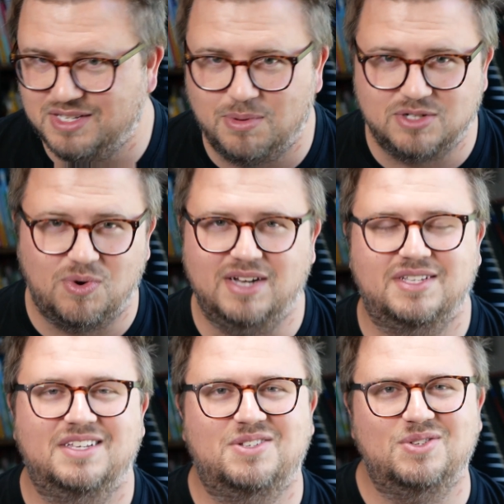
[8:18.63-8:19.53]
so much for watching
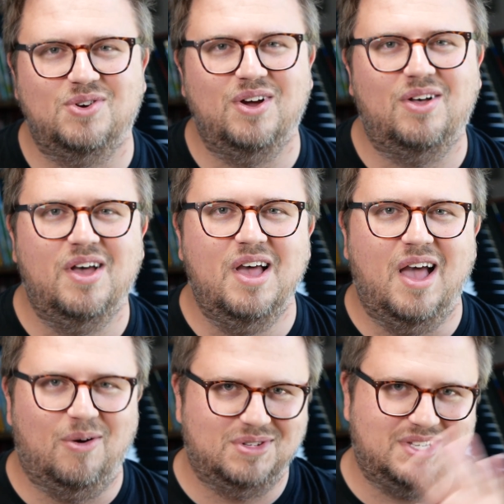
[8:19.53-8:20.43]
this tutorial,
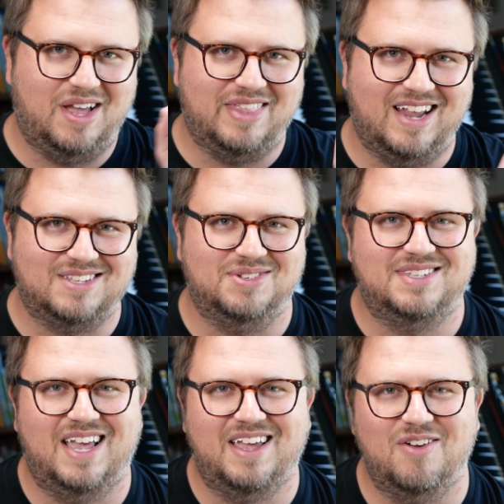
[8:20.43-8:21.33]
and we'll see you on the next one.
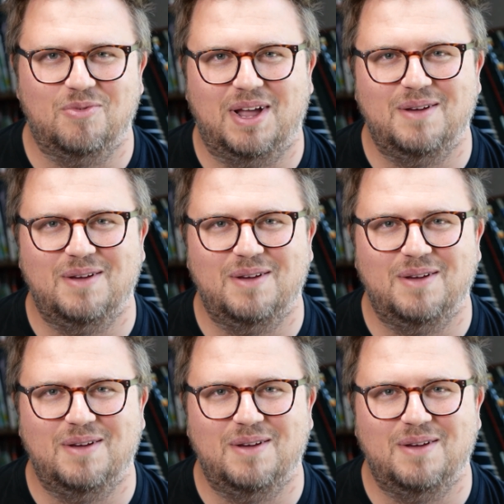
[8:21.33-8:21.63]
Take care, everybody.